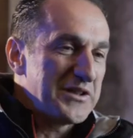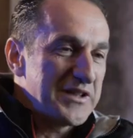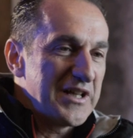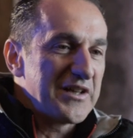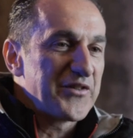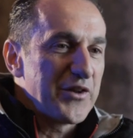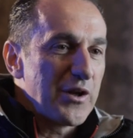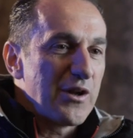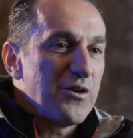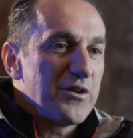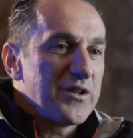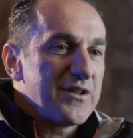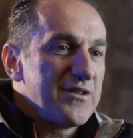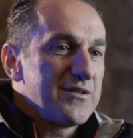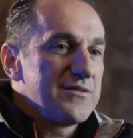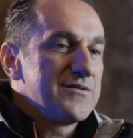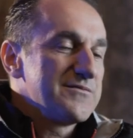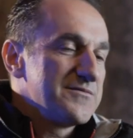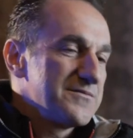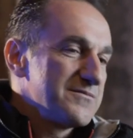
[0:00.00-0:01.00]
it tells a lot
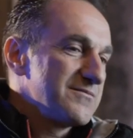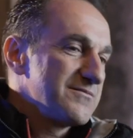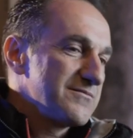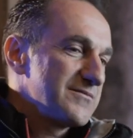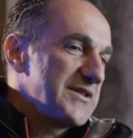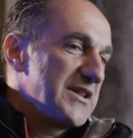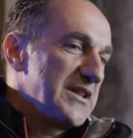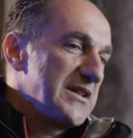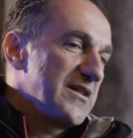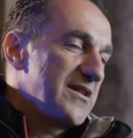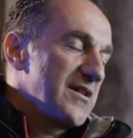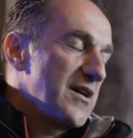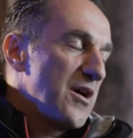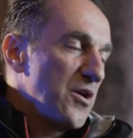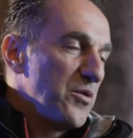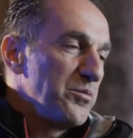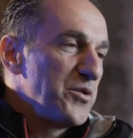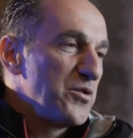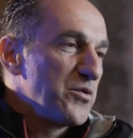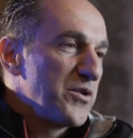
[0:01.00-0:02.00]
the,
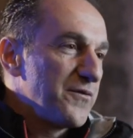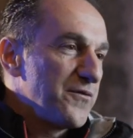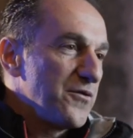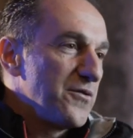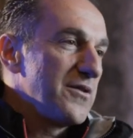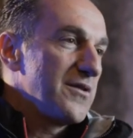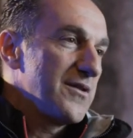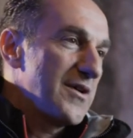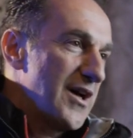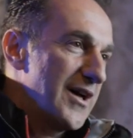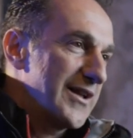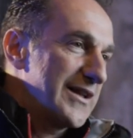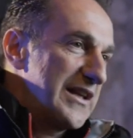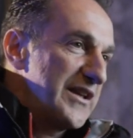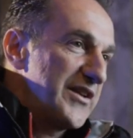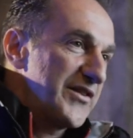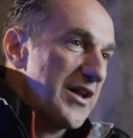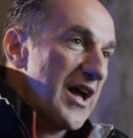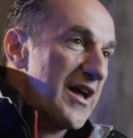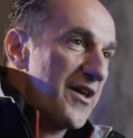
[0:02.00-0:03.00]
how beautiful, at
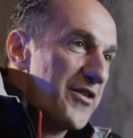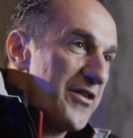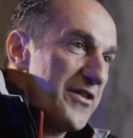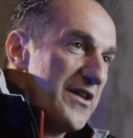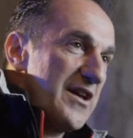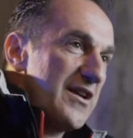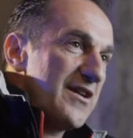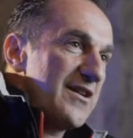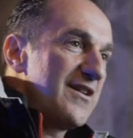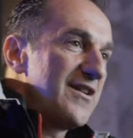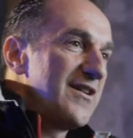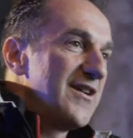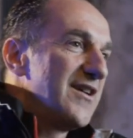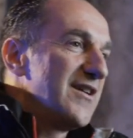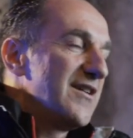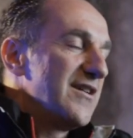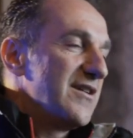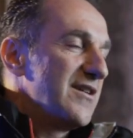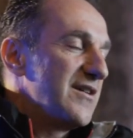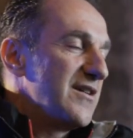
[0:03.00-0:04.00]
least I think,
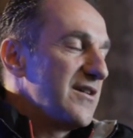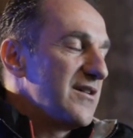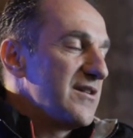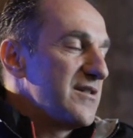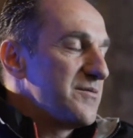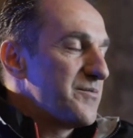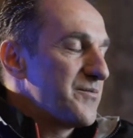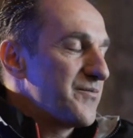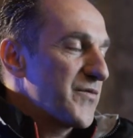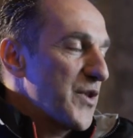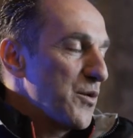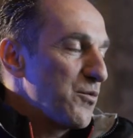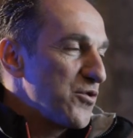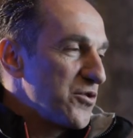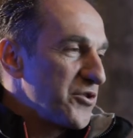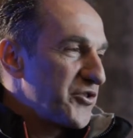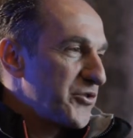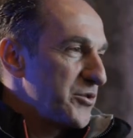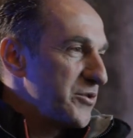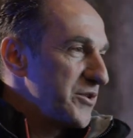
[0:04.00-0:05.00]
uh,
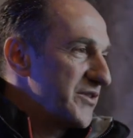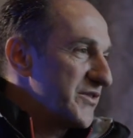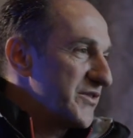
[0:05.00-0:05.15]
Warsaw